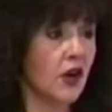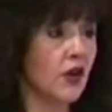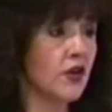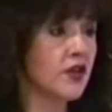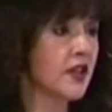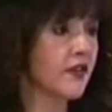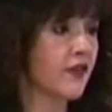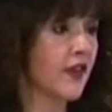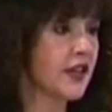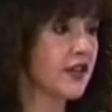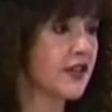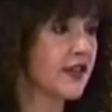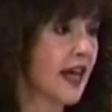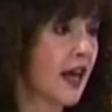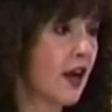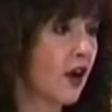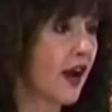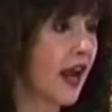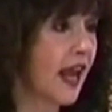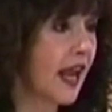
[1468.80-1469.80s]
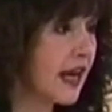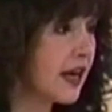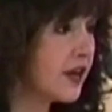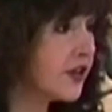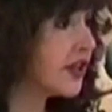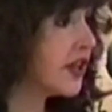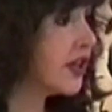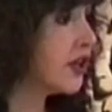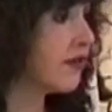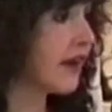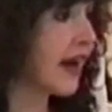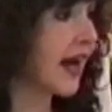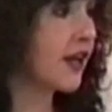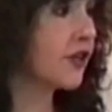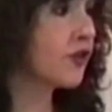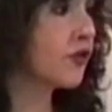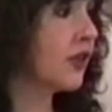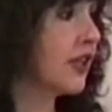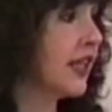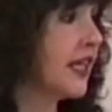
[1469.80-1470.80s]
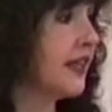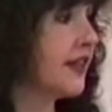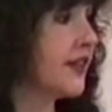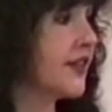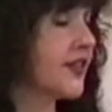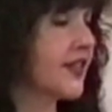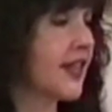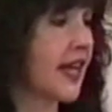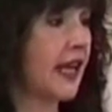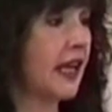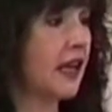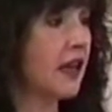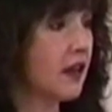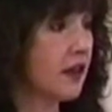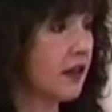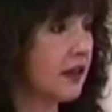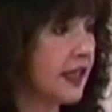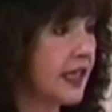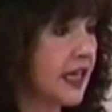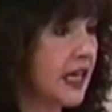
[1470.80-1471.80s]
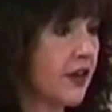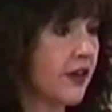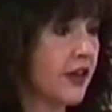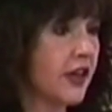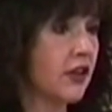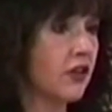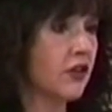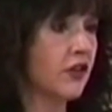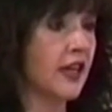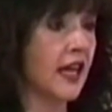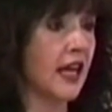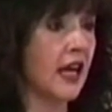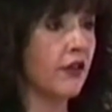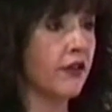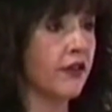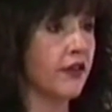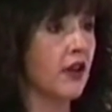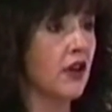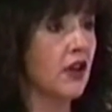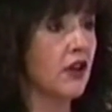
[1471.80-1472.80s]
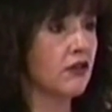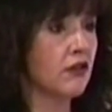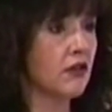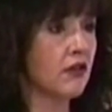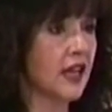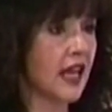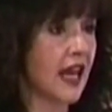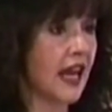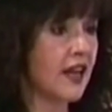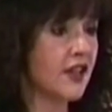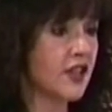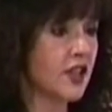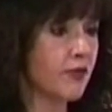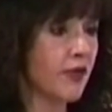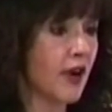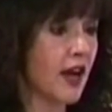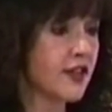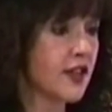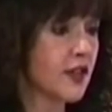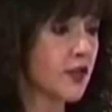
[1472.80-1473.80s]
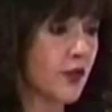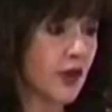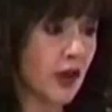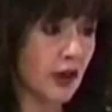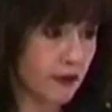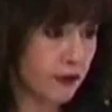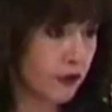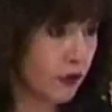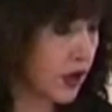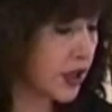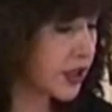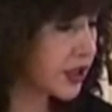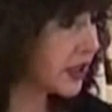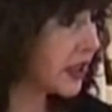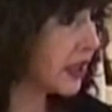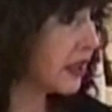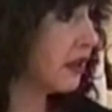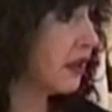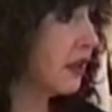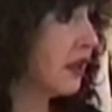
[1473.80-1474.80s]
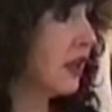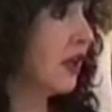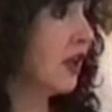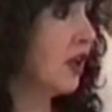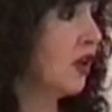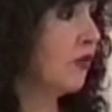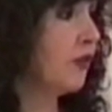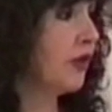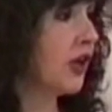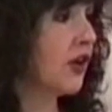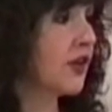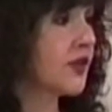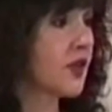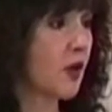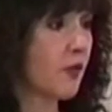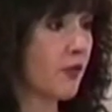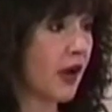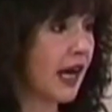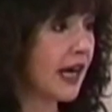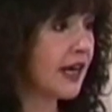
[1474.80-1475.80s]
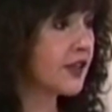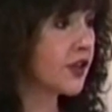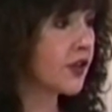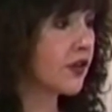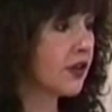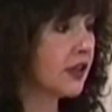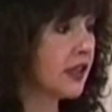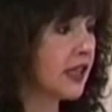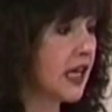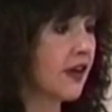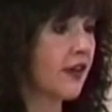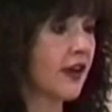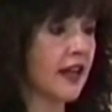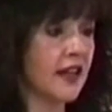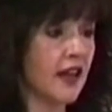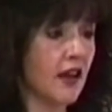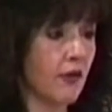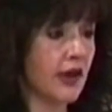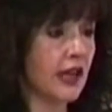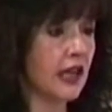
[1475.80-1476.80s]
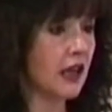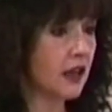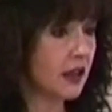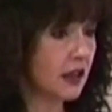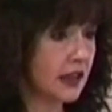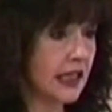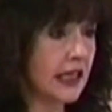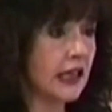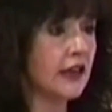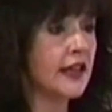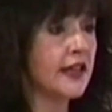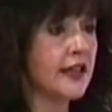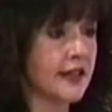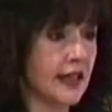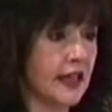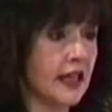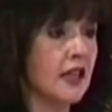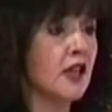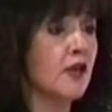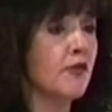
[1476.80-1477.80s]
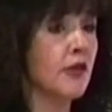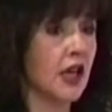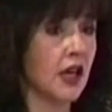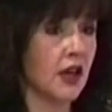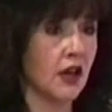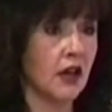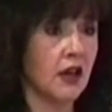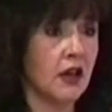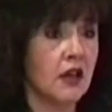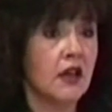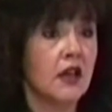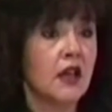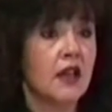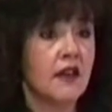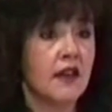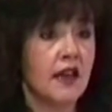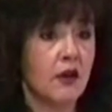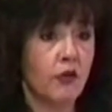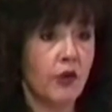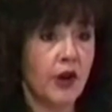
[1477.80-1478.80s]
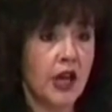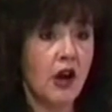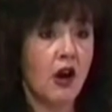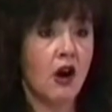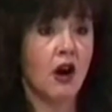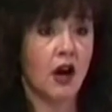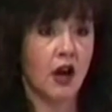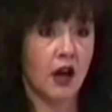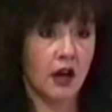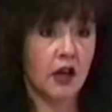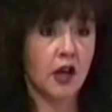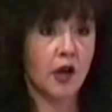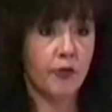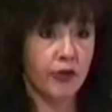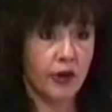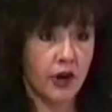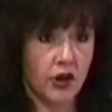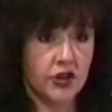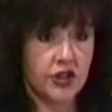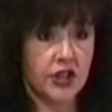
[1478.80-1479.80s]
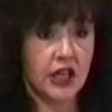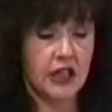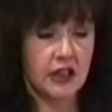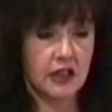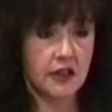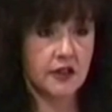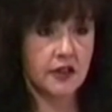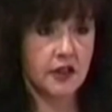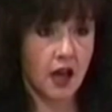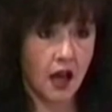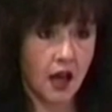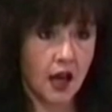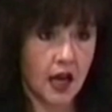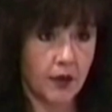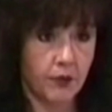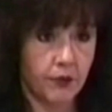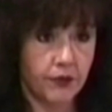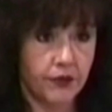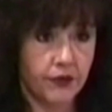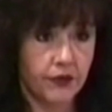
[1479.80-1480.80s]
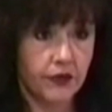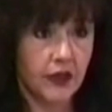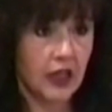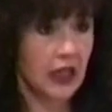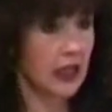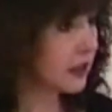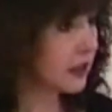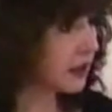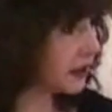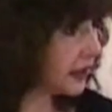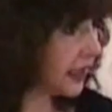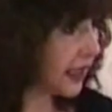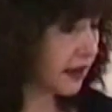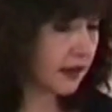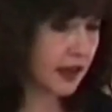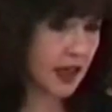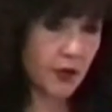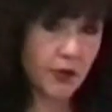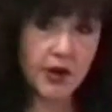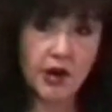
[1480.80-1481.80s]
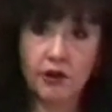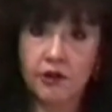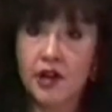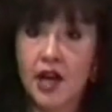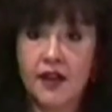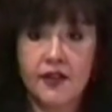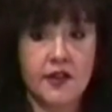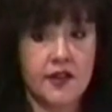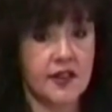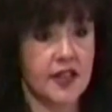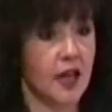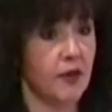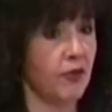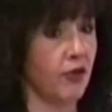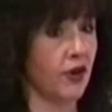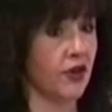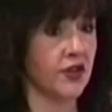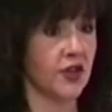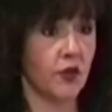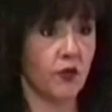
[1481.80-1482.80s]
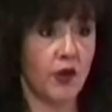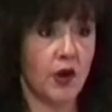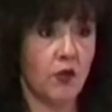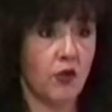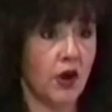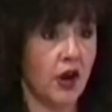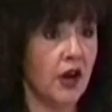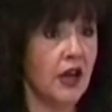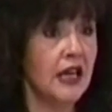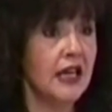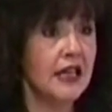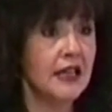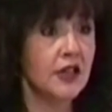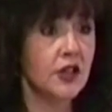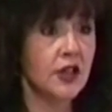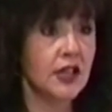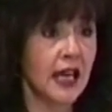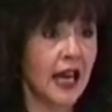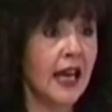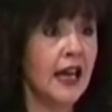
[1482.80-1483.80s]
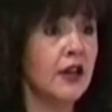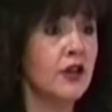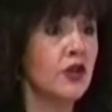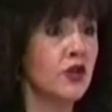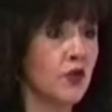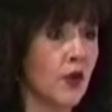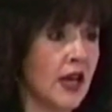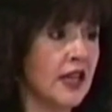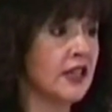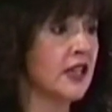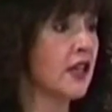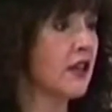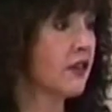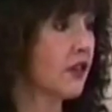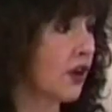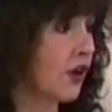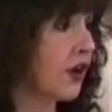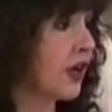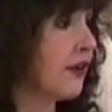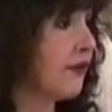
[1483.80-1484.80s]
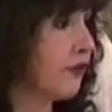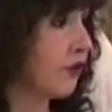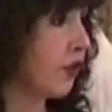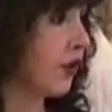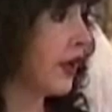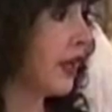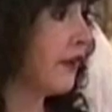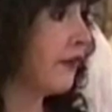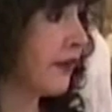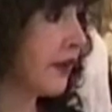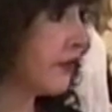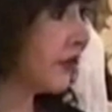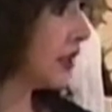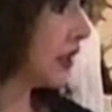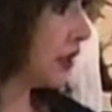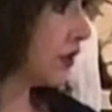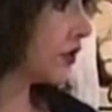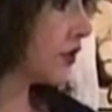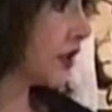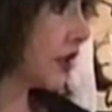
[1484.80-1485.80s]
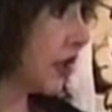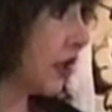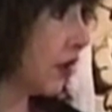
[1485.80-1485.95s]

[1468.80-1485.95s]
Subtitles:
Those of us that are aging gradually and staying clear and in good health through the aging process, we are fortunate because our minds are clear, and yet we can clearly see in the mirror that we are approaching this time. Clearly, we are not the same person we were 10, 20, 30, 40, 50 years